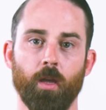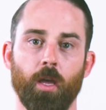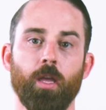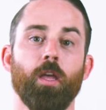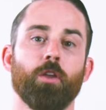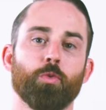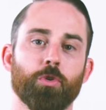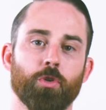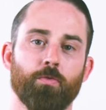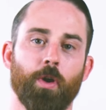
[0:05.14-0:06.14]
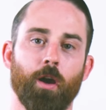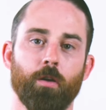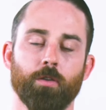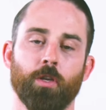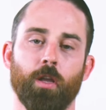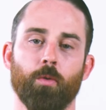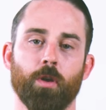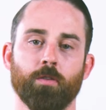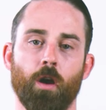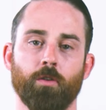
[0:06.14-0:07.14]
Hey, Andrew with SureFire. Today I
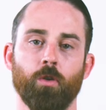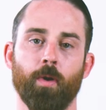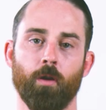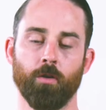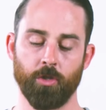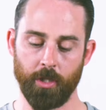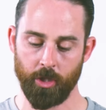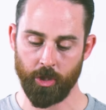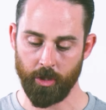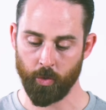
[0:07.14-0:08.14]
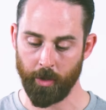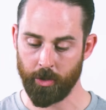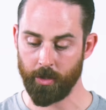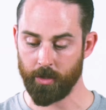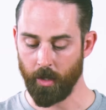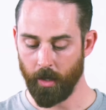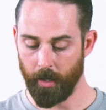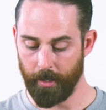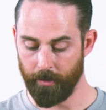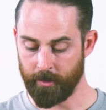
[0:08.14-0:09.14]
want to talk to you about our DG switches.
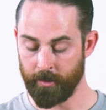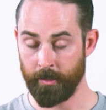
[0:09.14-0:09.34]
This is